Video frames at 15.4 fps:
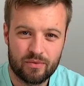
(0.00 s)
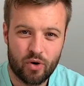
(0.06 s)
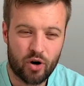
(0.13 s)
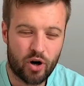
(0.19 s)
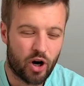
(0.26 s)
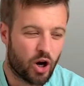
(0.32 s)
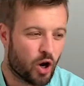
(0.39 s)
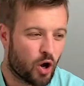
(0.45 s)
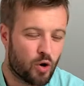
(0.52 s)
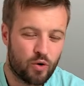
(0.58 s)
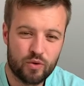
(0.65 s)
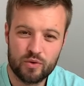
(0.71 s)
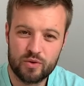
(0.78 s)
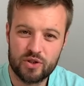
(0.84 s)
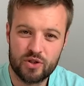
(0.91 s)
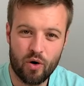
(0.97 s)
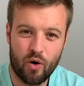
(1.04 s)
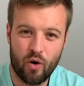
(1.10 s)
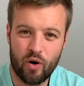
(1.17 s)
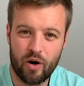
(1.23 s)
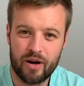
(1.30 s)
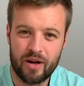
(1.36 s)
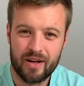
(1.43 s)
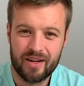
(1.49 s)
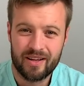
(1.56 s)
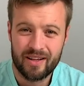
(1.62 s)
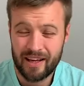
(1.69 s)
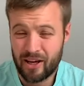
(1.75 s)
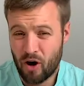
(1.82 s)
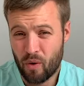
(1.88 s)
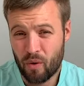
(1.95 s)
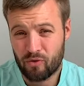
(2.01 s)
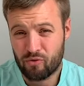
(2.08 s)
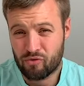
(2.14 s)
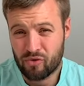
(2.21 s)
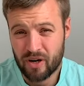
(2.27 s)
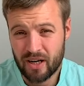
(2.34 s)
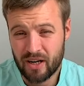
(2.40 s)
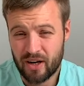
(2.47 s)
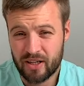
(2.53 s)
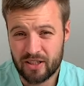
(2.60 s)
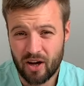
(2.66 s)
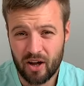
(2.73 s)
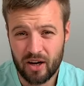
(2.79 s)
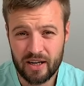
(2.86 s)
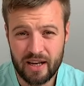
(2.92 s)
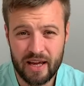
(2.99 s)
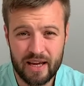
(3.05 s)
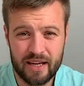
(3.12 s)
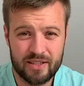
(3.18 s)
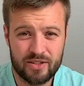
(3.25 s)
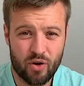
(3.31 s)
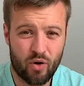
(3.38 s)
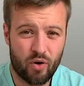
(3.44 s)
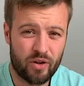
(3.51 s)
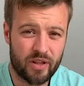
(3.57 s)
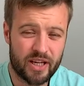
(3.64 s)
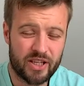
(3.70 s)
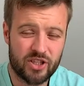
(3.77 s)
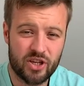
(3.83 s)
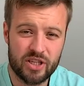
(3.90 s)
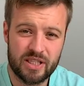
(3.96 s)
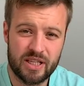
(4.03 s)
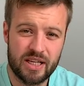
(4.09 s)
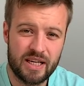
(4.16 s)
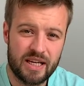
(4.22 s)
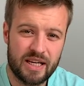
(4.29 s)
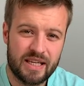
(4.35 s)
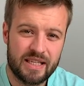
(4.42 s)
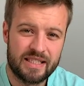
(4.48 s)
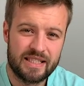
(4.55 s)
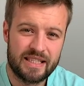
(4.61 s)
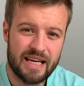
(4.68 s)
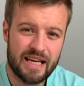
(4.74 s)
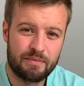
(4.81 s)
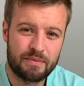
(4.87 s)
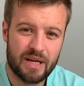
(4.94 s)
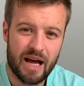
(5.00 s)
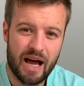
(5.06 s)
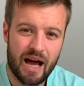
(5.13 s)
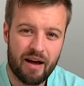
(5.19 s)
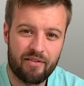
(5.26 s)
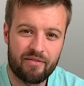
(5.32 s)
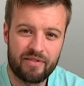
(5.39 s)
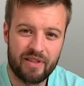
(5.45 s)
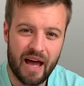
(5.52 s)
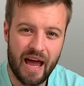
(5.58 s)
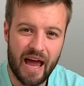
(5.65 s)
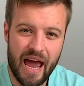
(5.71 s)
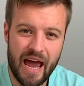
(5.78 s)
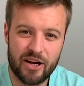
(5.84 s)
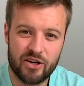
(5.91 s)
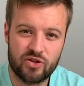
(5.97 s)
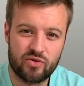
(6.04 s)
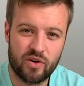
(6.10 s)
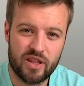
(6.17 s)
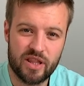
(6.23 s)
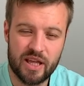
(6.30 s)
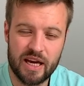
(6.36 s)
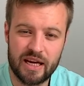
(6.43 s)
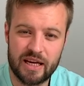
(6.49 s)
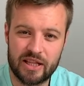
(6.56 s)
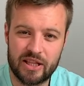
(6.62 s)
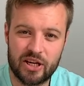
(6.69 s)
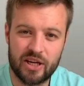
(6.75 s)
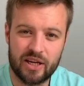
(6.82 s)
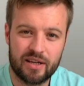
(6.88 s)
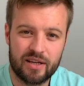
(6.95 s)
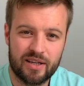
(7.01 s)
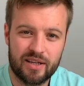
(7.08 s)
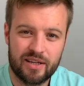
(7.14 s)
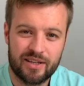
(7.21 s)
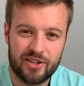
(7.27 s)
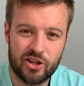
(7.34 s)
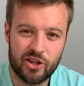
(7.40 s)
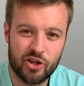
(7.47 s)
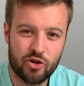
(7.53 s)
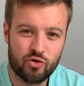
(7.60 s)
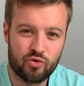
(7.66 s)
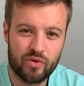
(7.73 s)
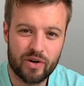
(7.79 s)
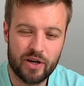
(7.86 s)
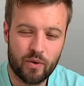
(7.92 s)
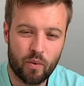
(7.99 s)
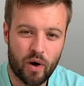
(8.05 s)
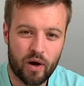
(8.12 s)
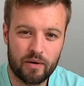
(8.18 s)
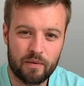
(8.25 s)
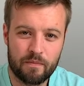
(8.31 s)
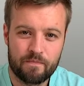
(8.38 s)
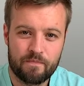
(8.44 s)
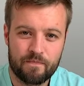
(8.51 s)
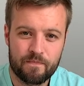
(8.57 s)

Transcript: or clothes, or they go on really nice holidays, or they just seem to have that extra thing that, that you really want.